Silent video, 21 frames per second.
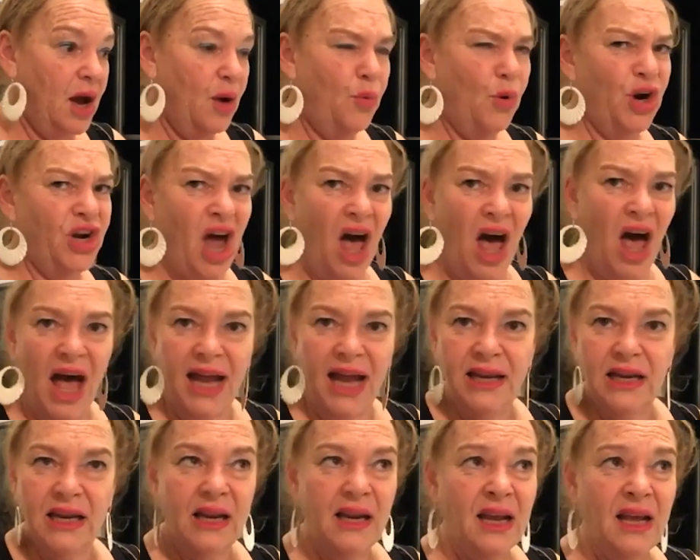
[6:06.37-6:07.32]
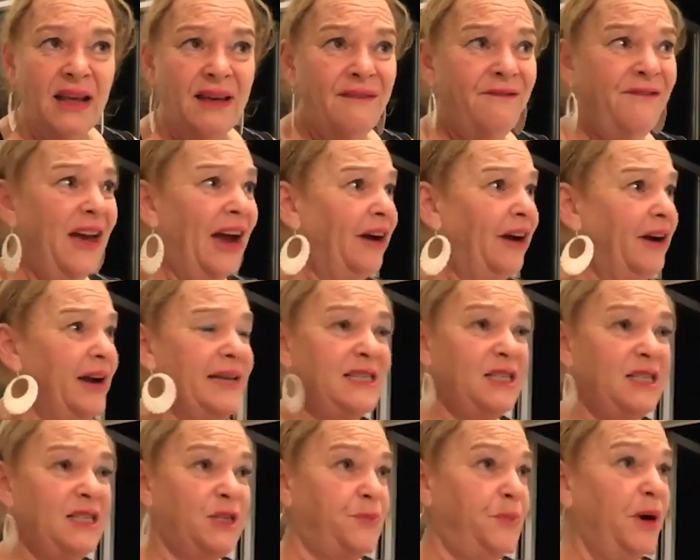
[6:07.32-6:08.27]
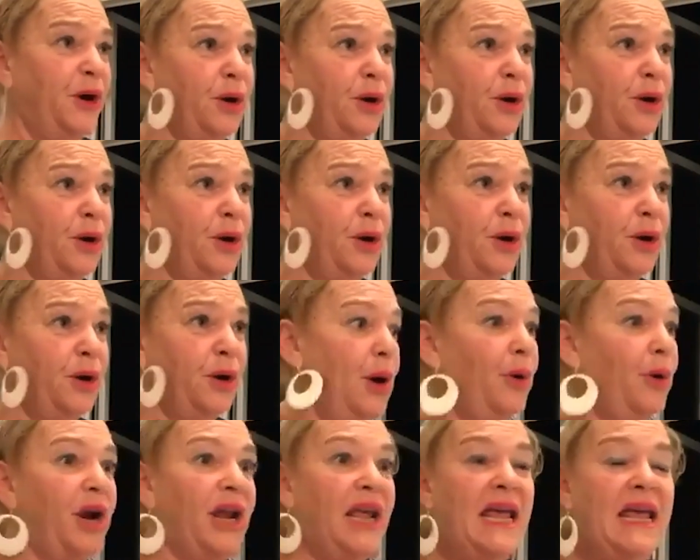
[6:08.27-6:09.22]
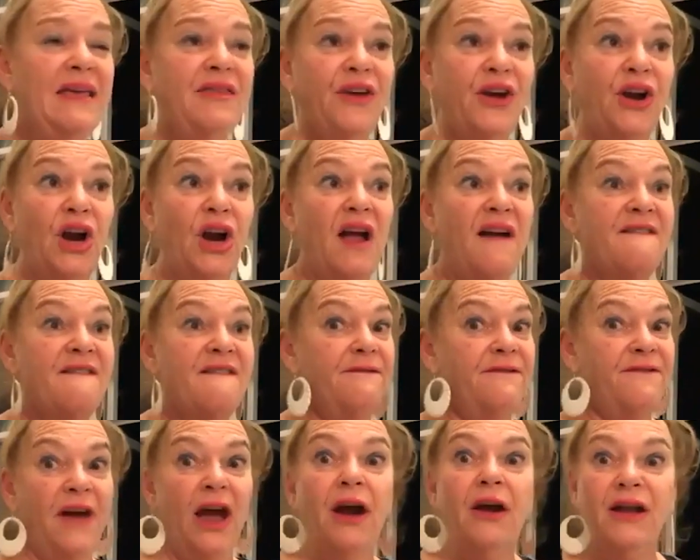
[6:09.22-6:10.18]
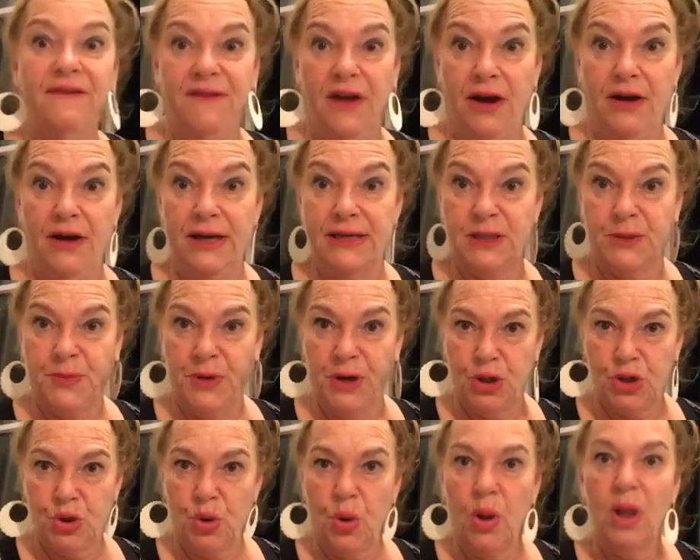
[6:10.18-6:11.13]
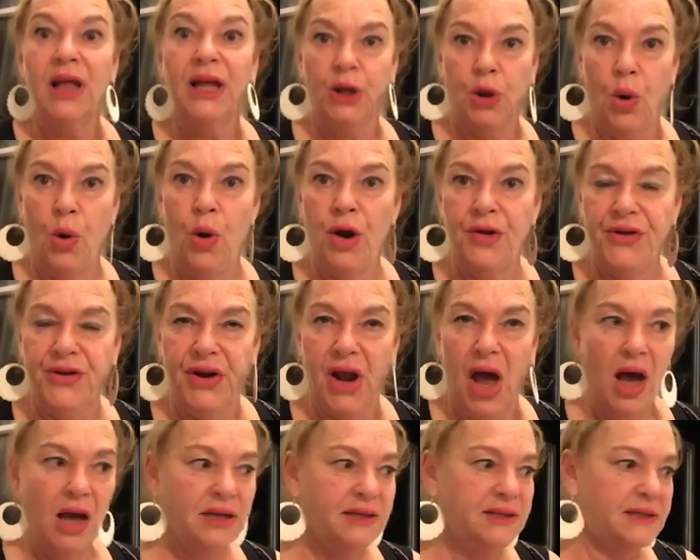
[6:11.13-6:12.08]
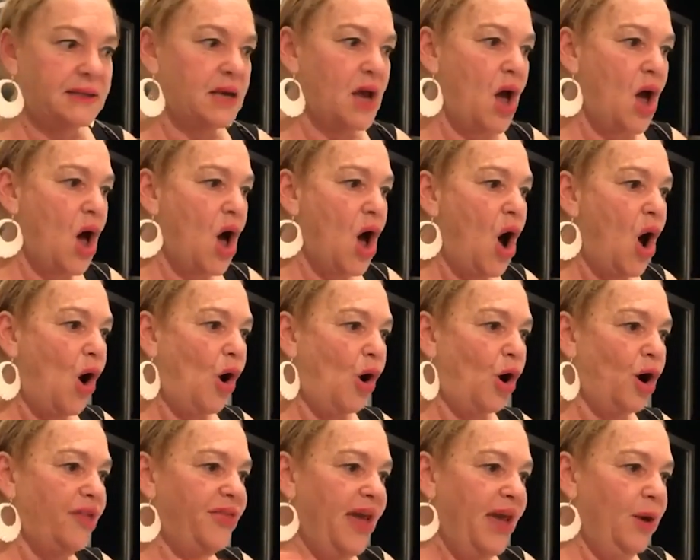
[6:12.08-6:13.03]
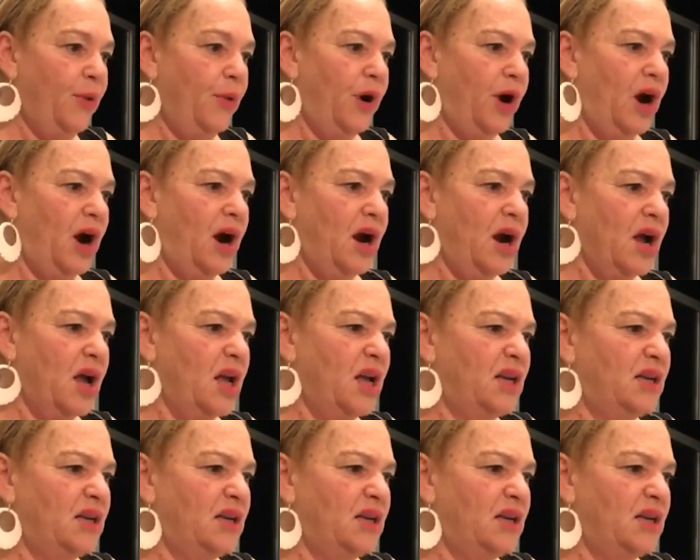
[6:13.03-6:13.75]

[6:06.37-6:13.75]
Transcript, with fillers: were not very spiritual. They were either very, very spiritual and orthodox, or they were